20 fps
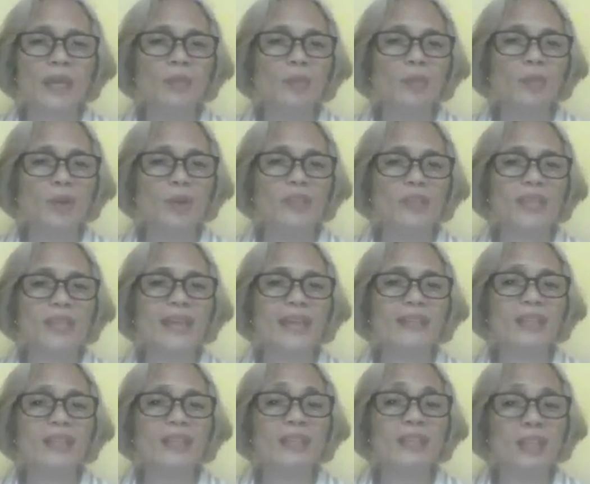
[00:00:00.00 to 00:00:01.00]

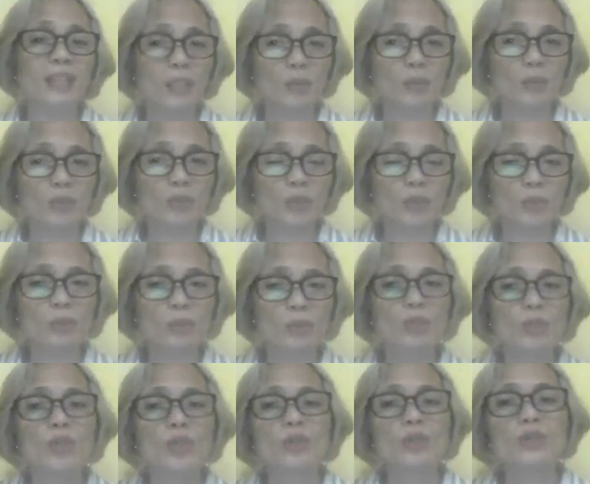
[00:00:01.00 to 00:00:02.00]
8.19 kilojoule.
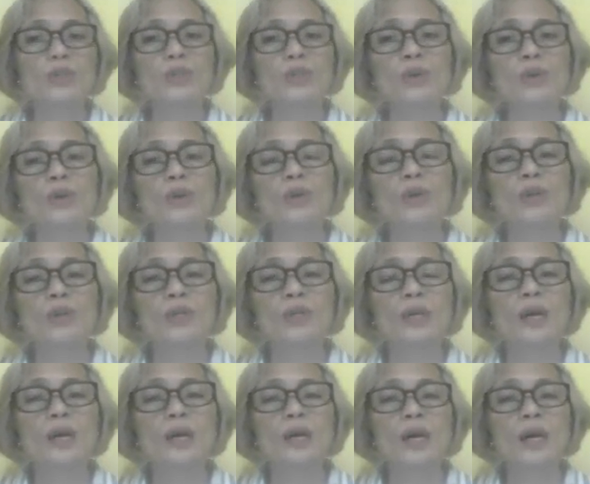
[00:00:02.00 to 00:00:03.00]
So
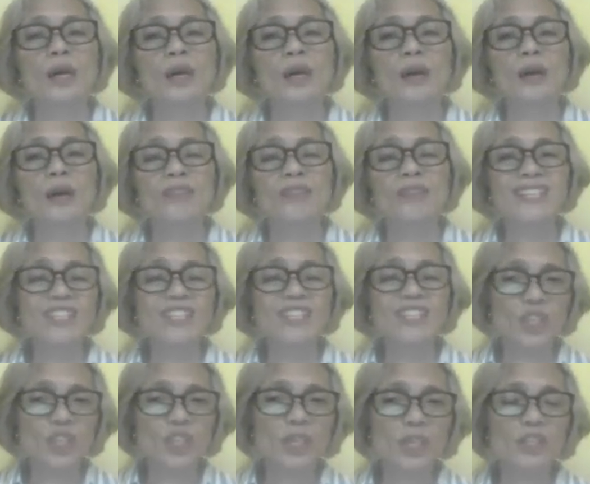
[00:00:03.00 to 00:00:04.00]
phase
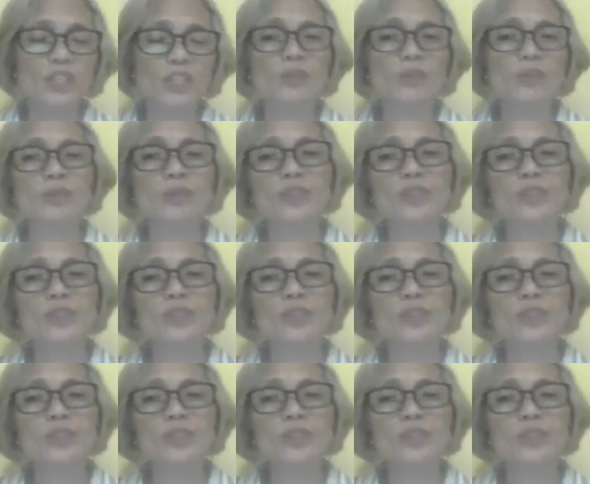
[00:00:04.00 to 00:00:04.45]
change, no?